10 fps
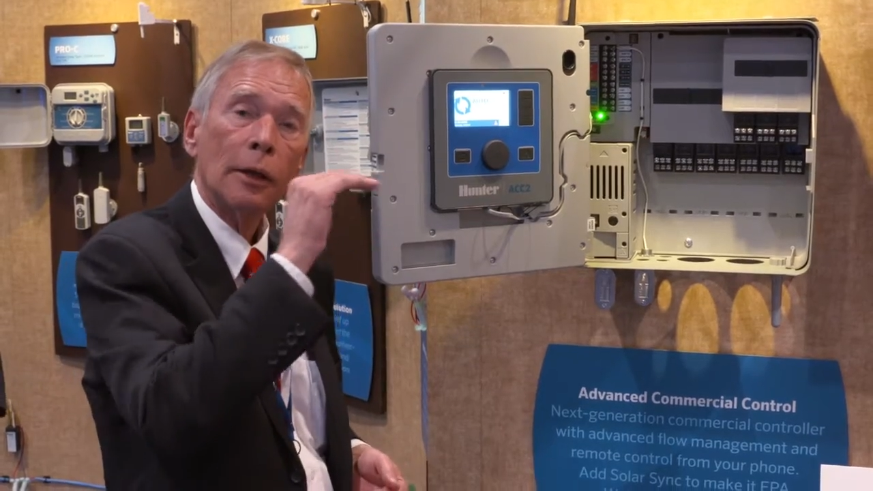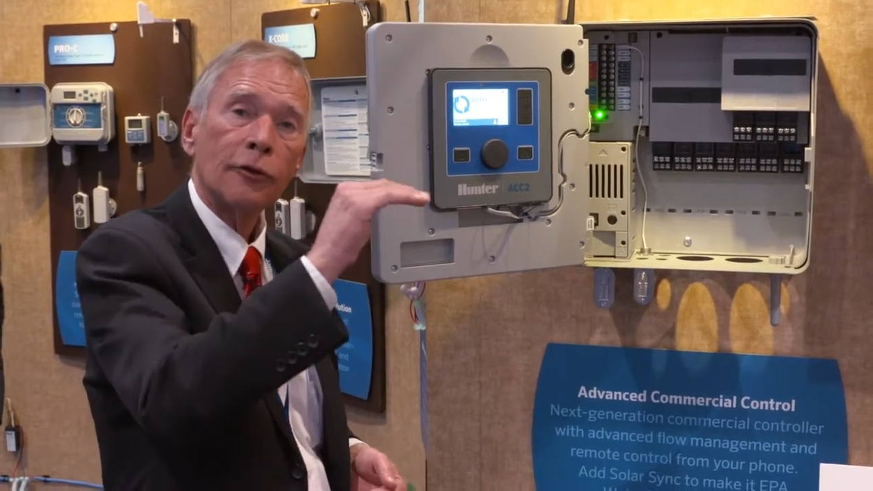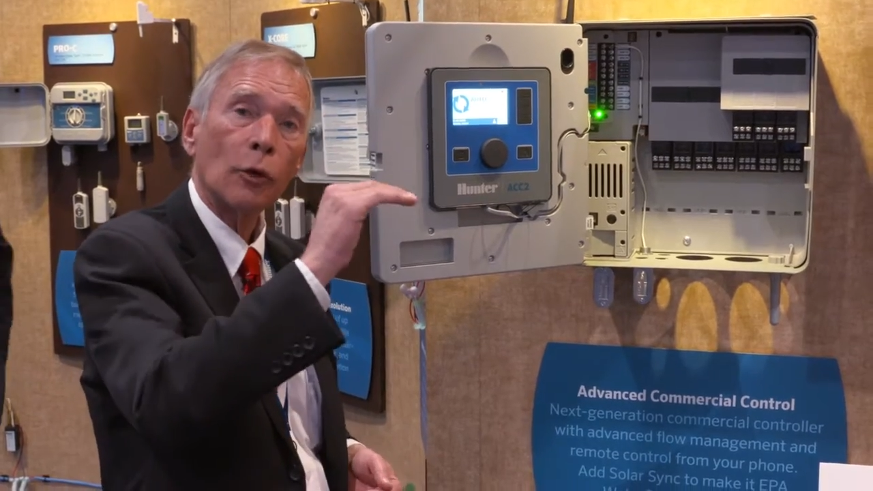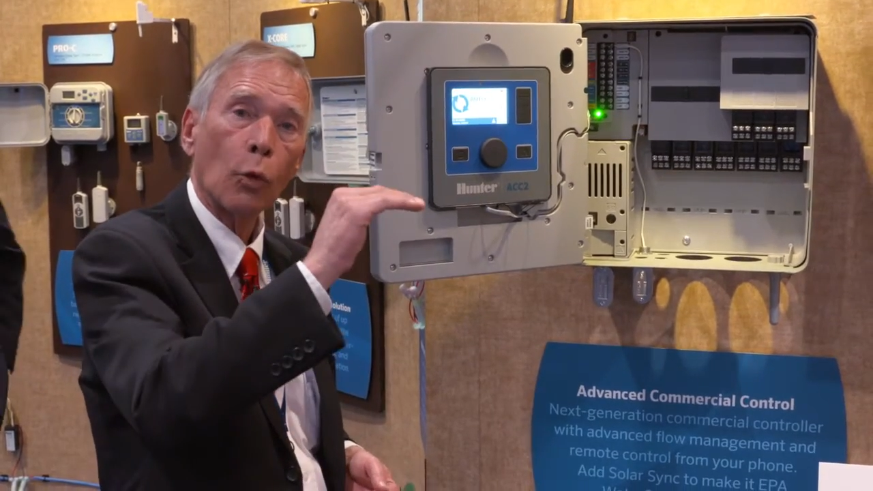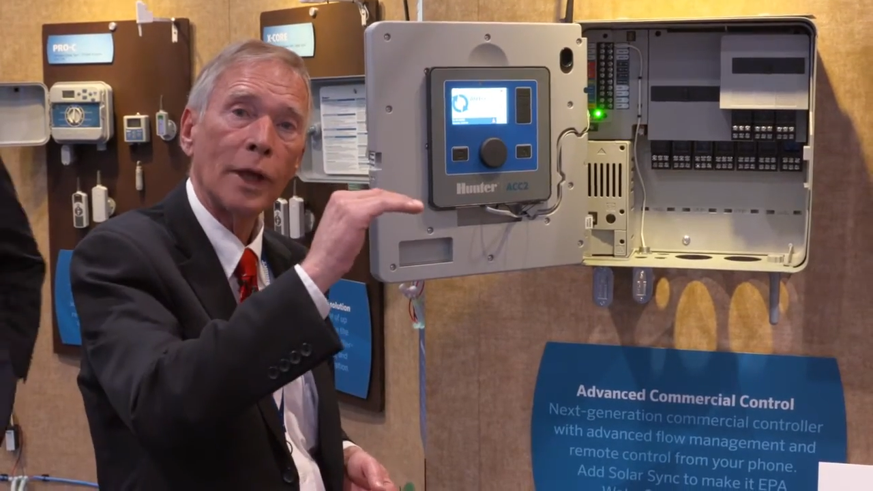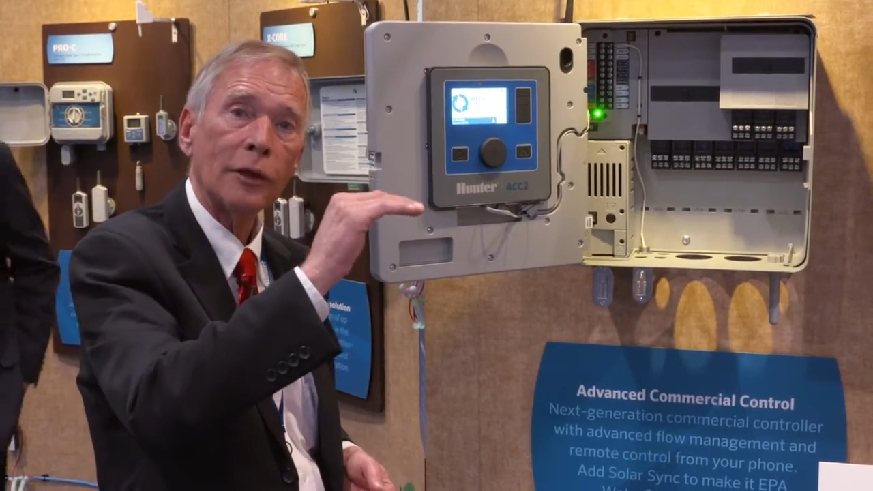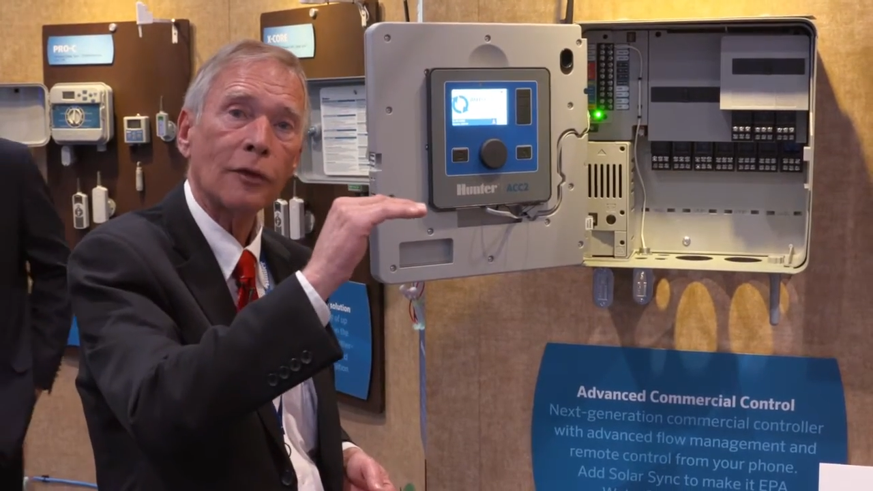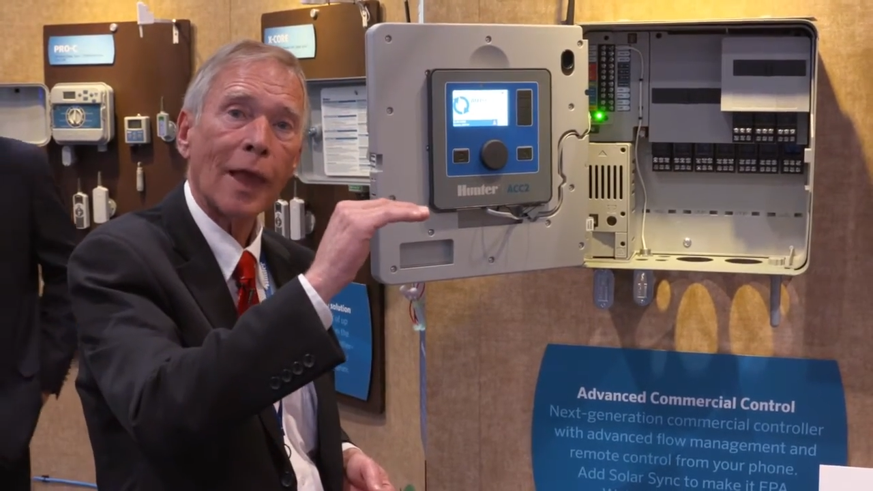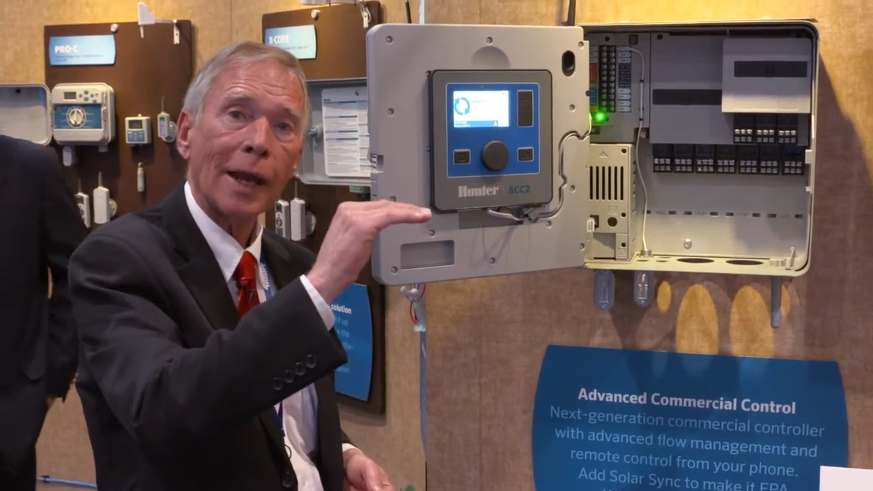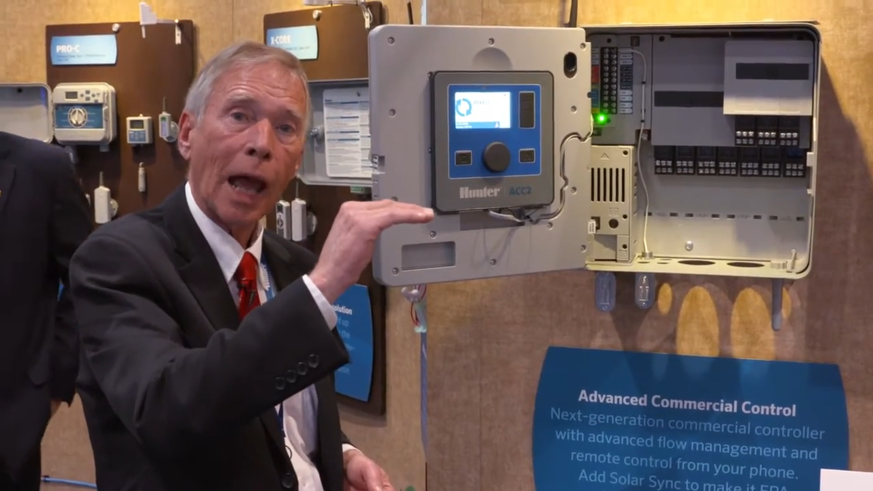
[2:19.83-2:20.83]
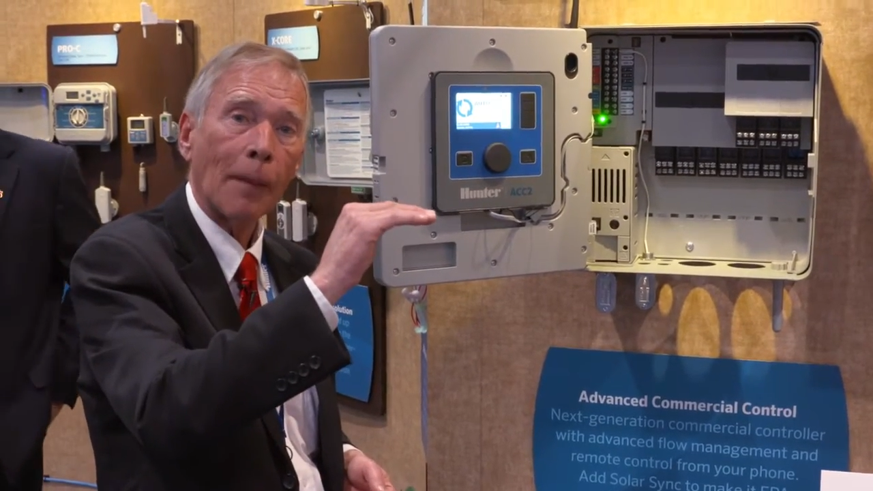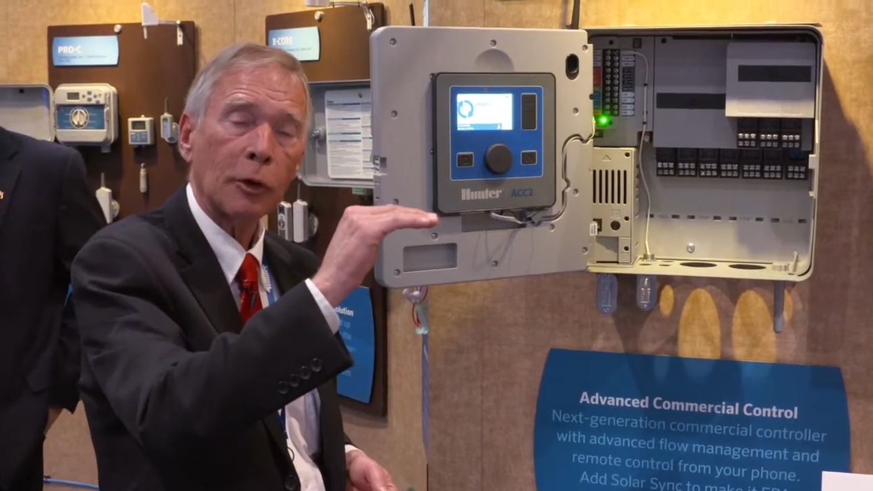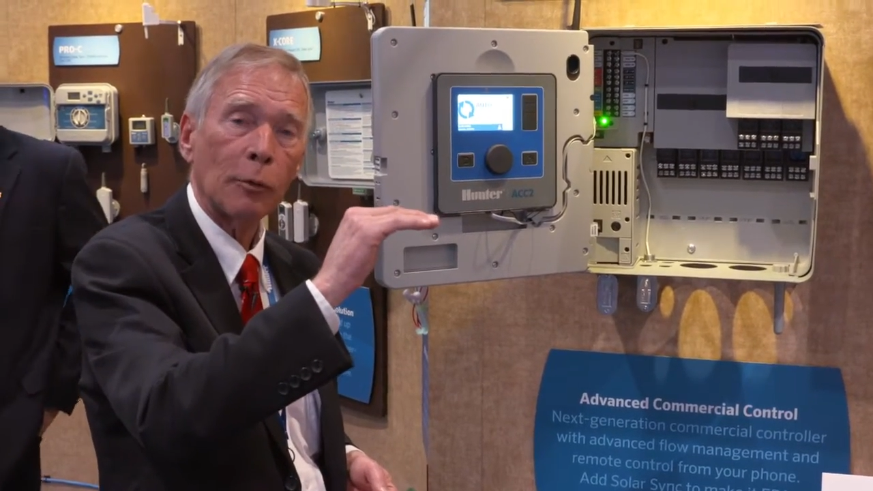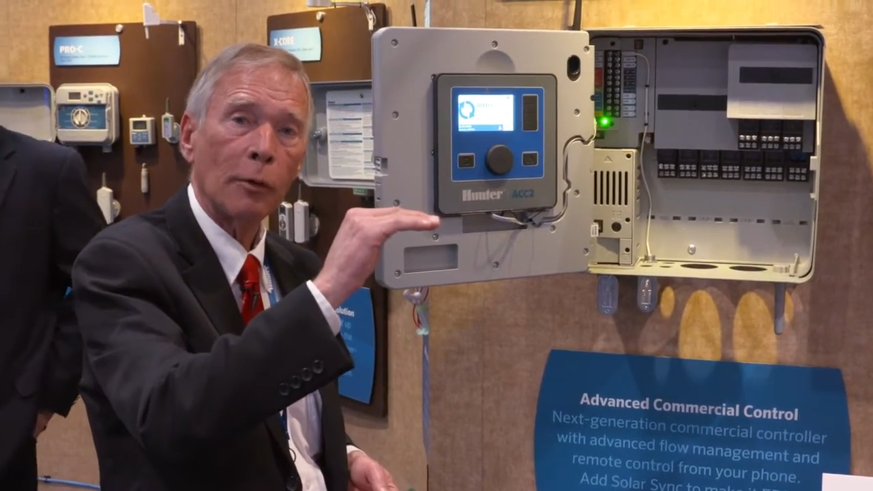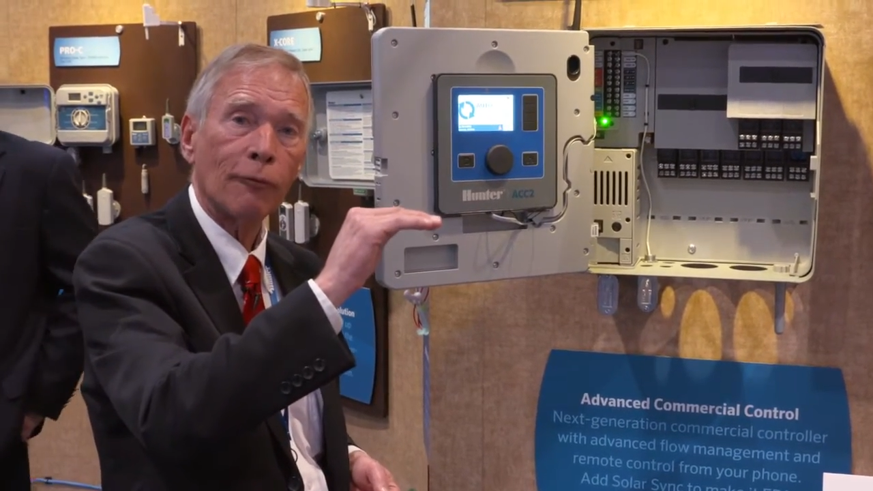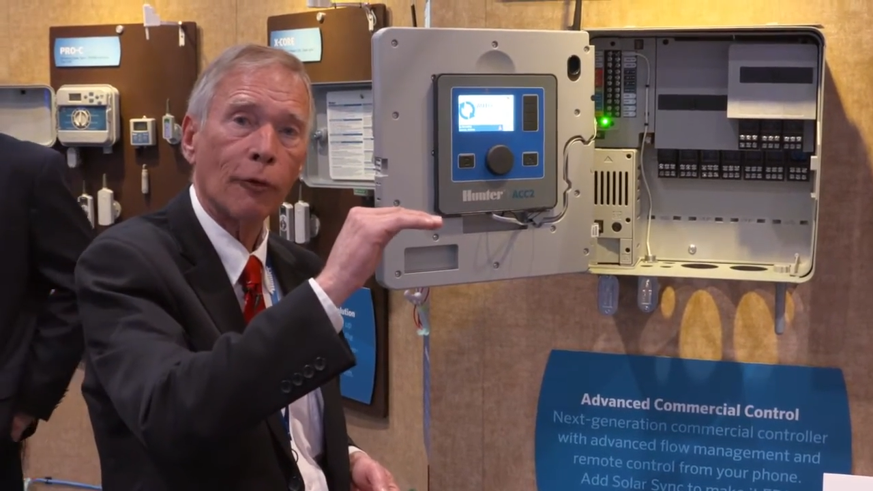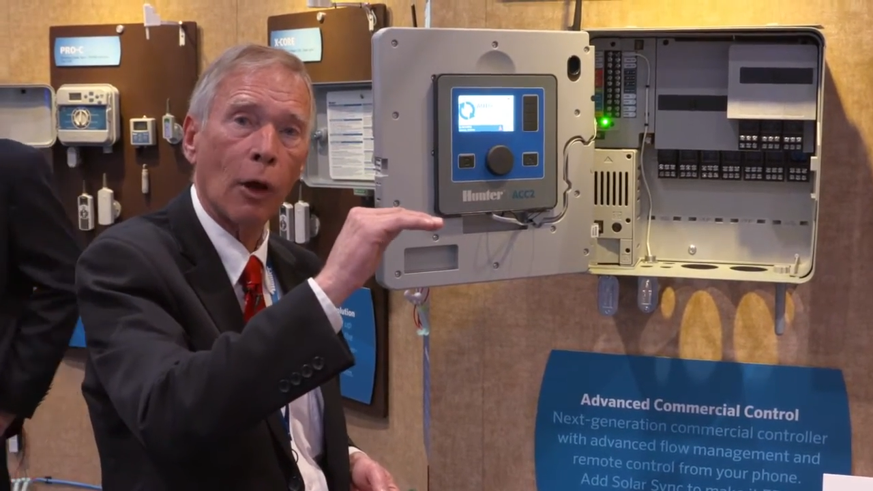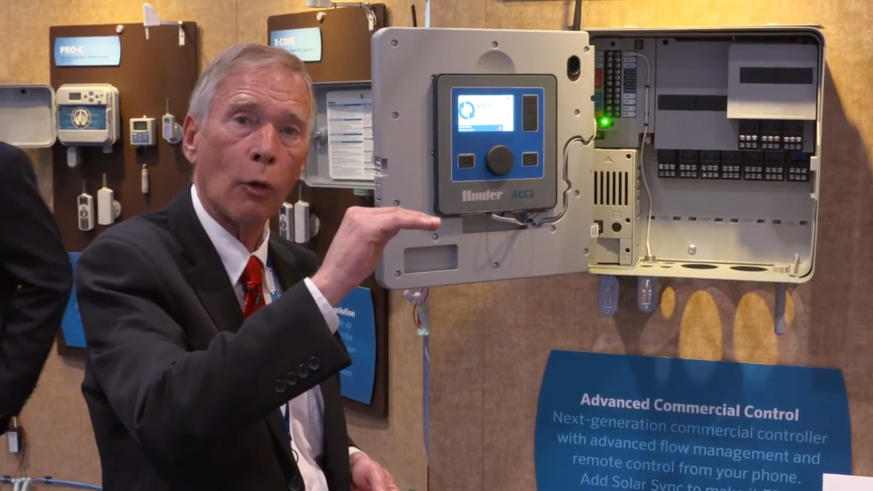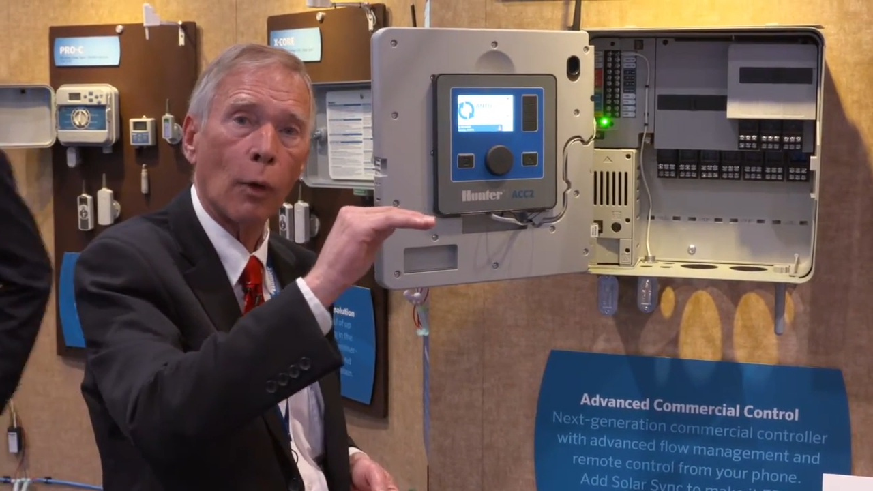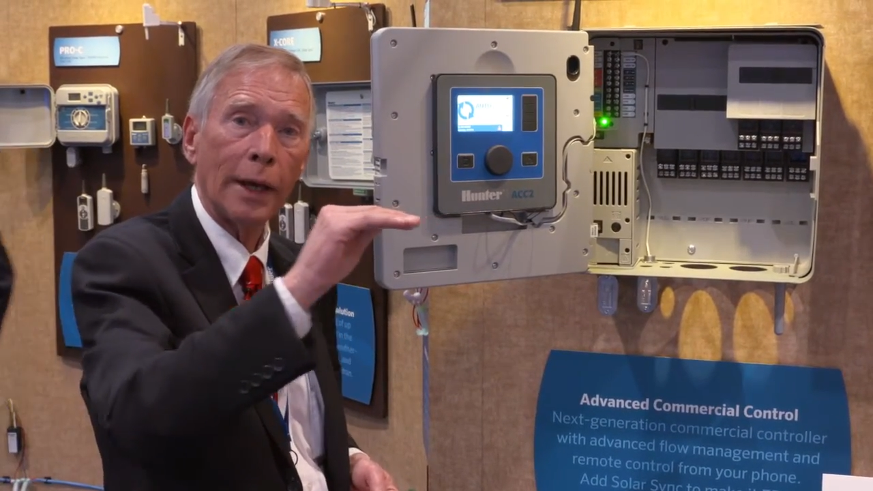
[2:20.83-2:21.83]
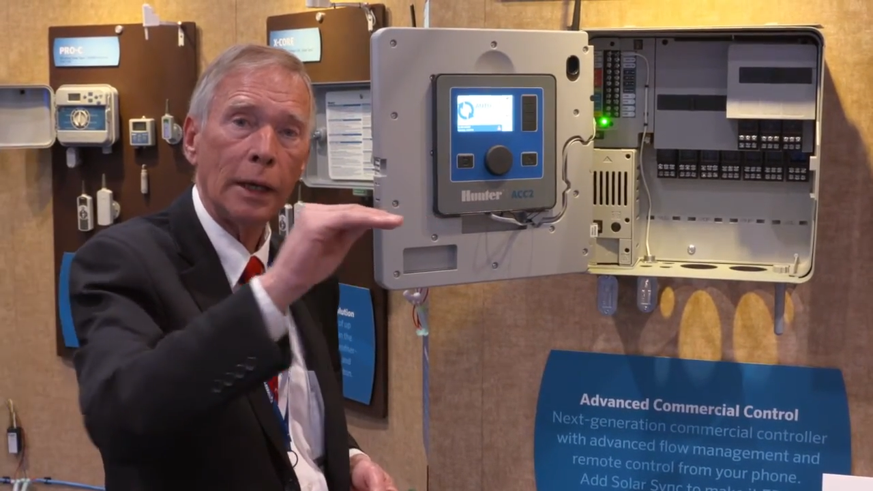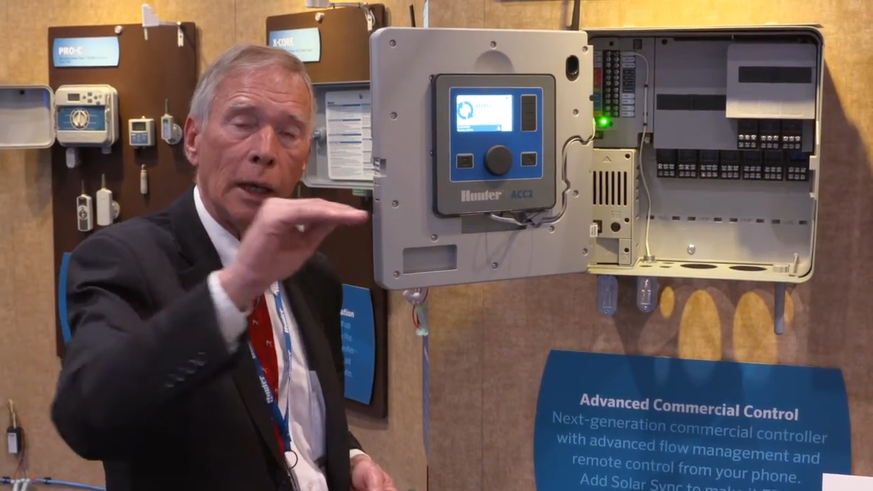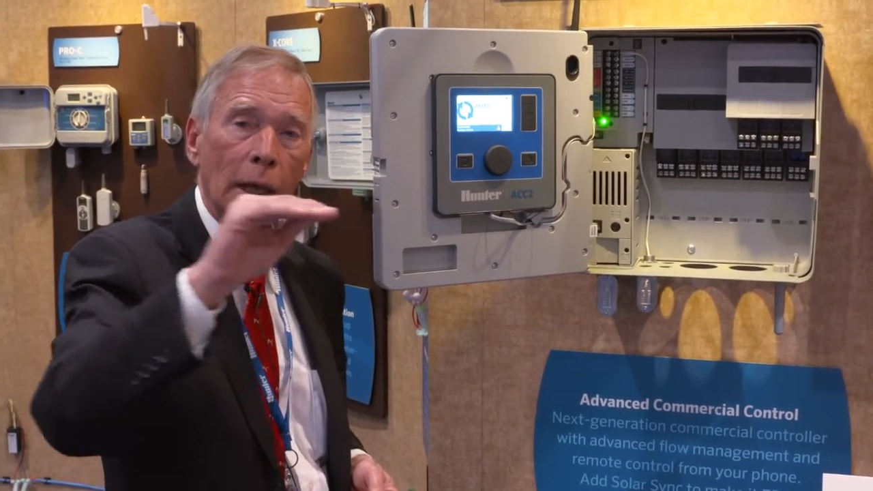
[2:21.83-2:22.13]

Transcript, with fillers: to reach that optimum flow rate